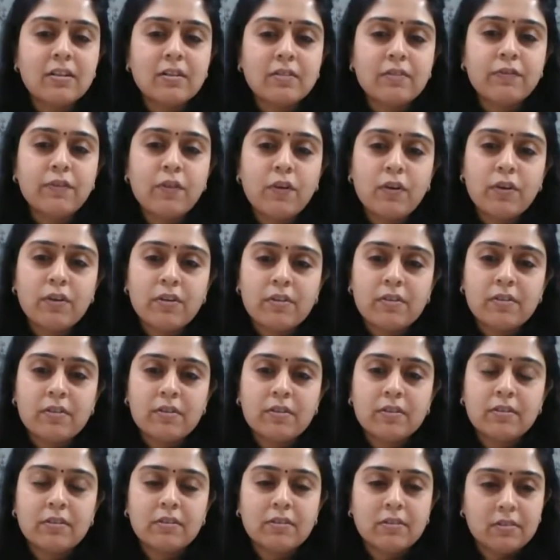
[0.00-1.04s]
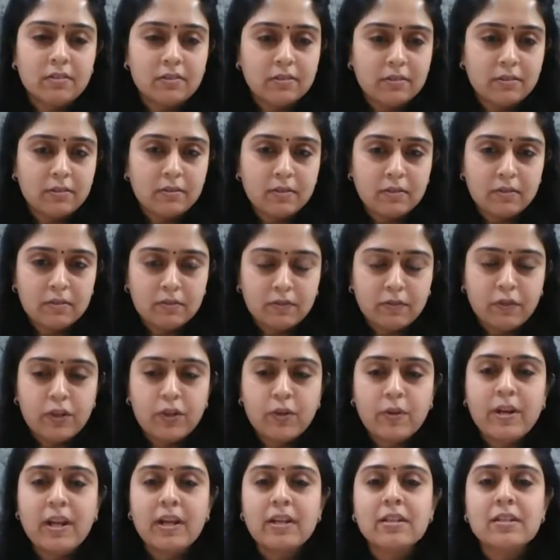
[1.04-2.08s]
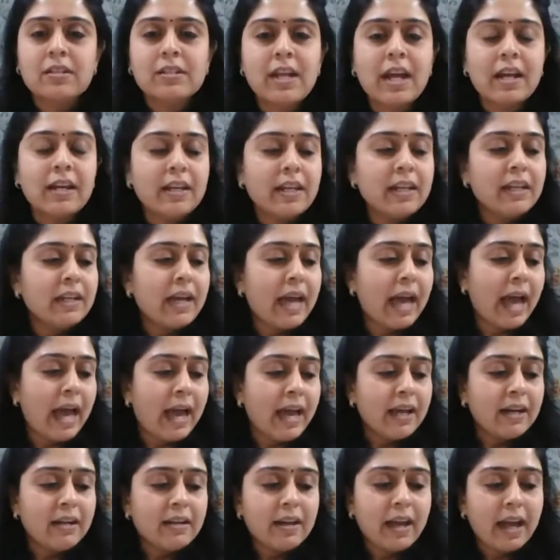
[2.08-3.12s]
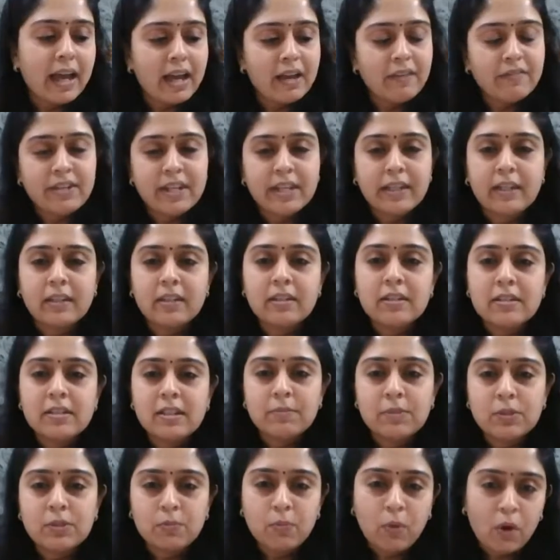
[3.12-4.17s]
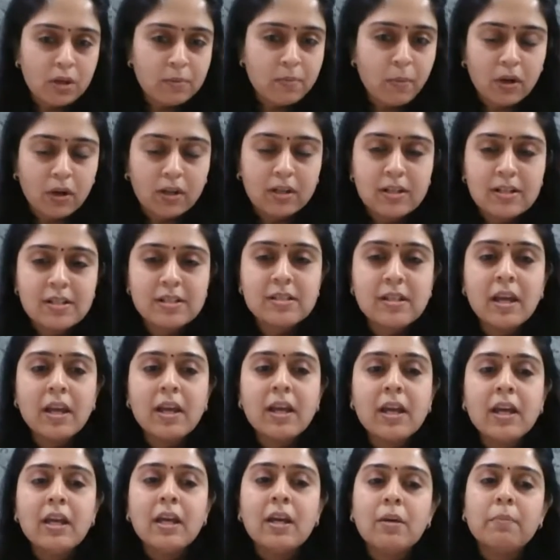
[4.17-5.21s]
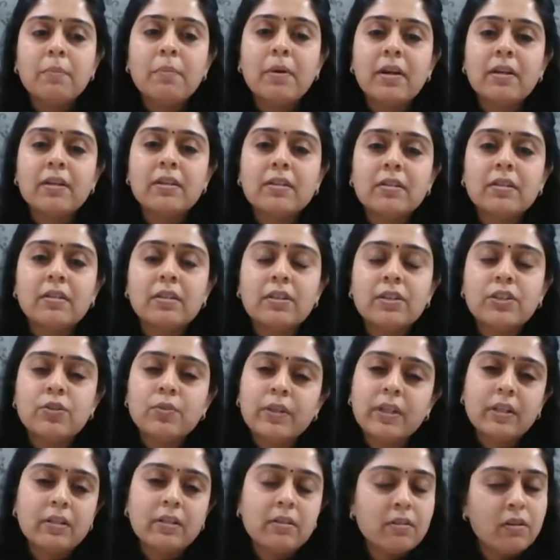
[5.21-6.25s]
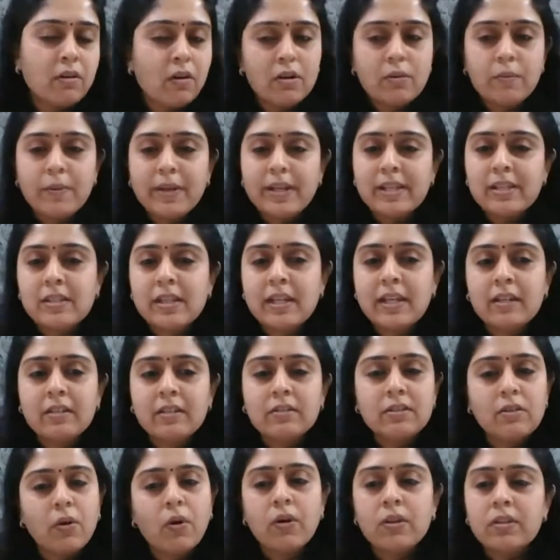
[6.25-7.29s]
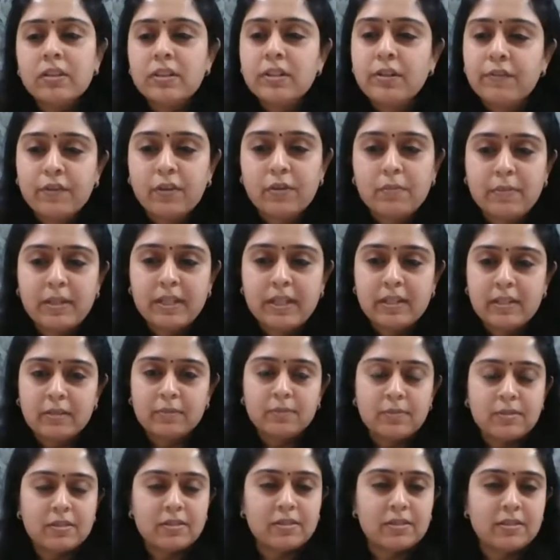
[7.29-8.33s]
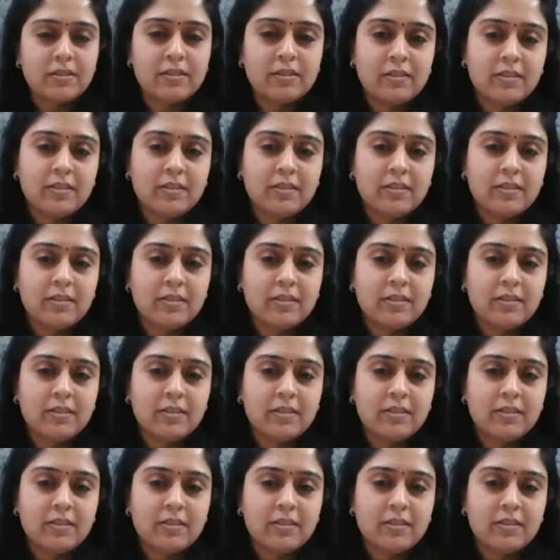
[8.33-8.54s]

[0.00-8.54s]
for your understanding, and I have taken some small bottles, but you can always take all the different mediums.